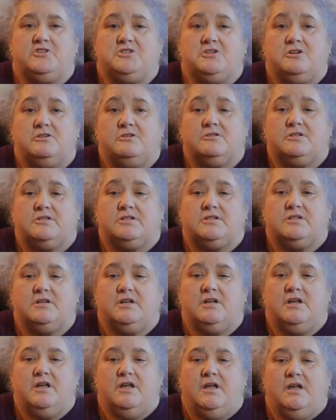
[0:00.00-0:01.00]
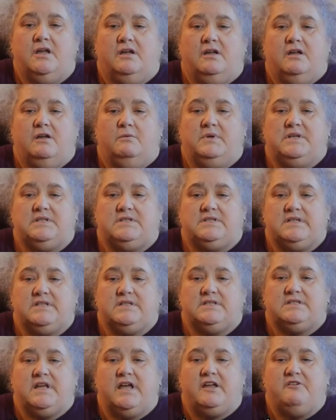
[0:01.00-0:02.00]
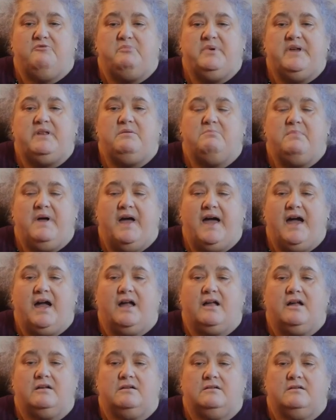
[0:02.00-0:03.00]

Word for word: church. But since I've been back